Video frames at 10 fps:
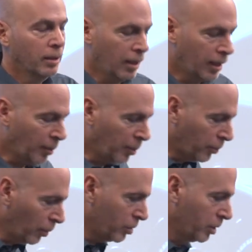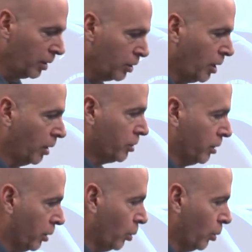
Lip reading: Like I'm approaching a junction on